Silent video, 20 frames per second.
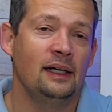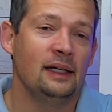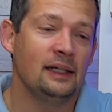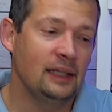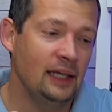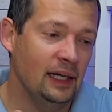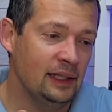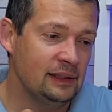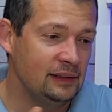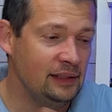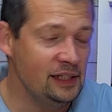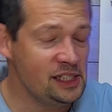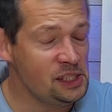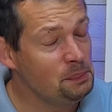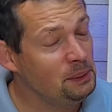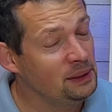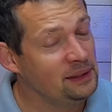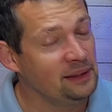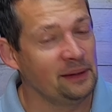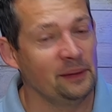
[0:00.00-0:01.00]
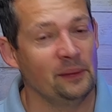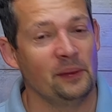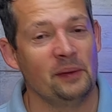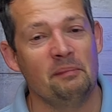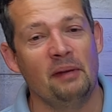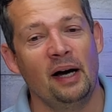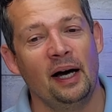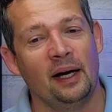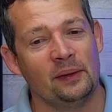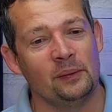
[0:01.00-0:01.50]
get this particular
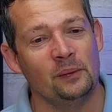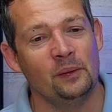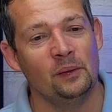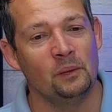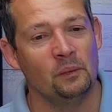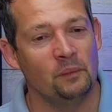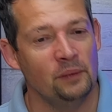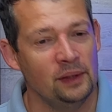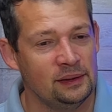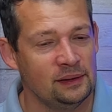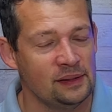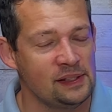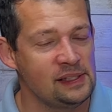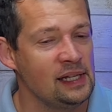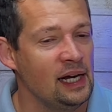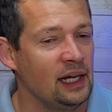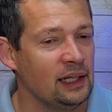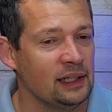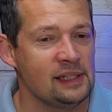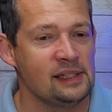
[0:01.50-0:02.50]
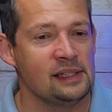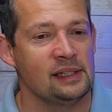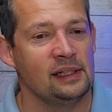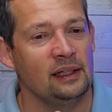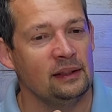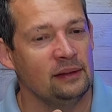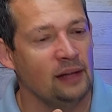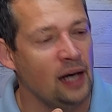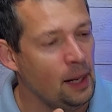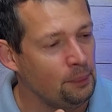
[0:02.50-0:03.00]
model with the solid
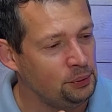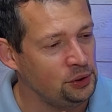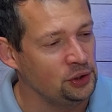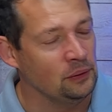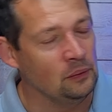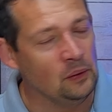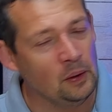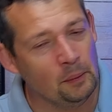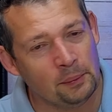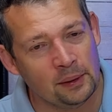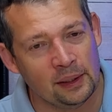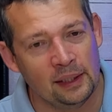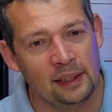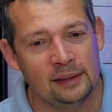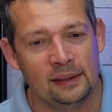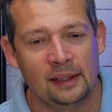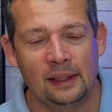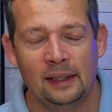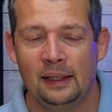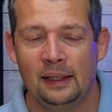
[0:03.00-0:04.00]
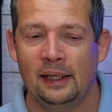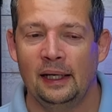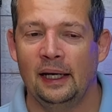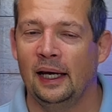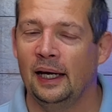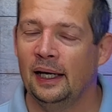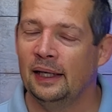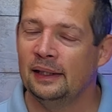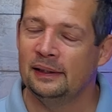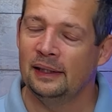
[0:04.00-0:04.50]
state optional upgrade
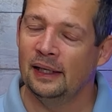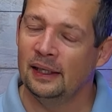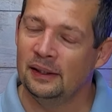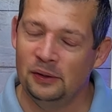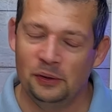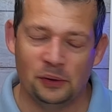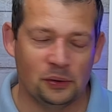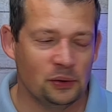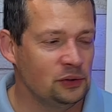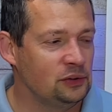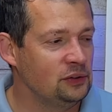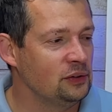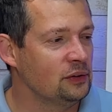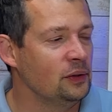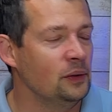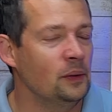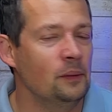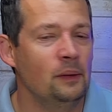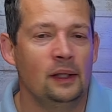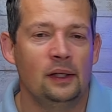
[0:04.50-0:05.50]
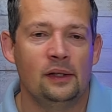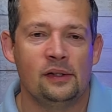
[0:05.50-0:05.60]
and then you're good to go.